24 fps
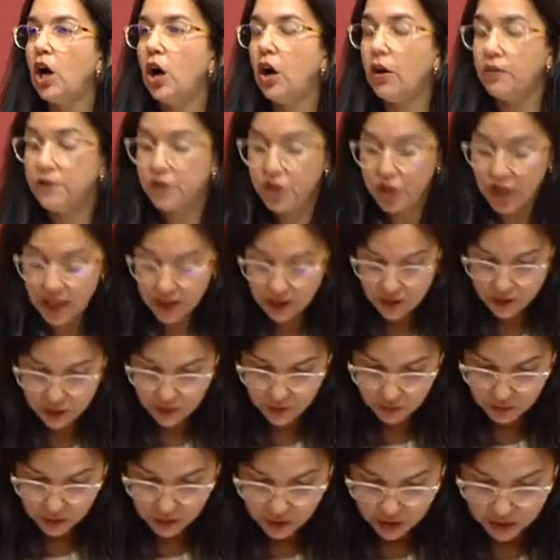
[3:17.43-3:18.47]
of
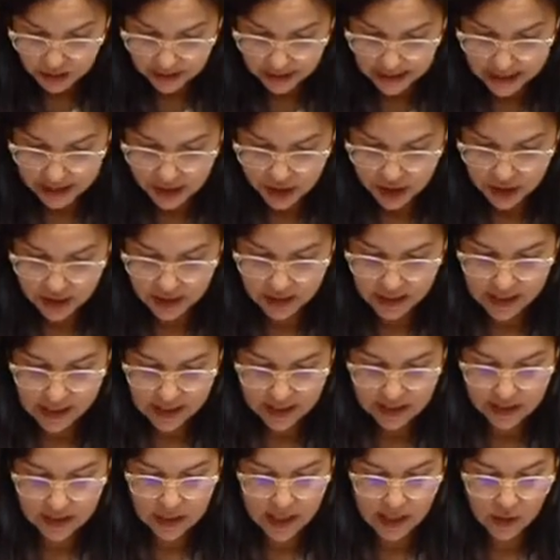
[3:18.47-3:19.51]
genital mutilation
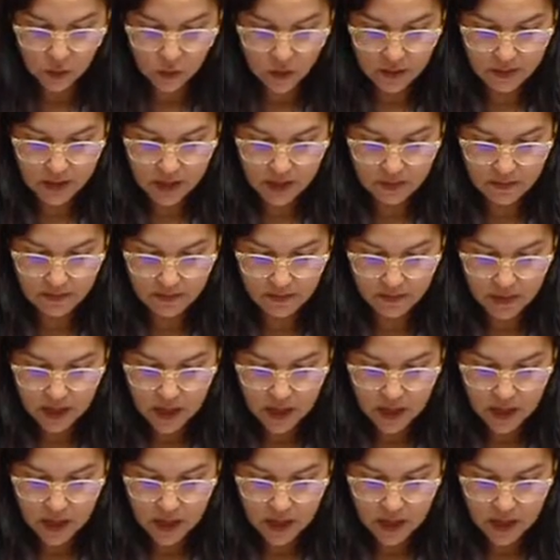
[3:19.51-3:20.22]
against young women,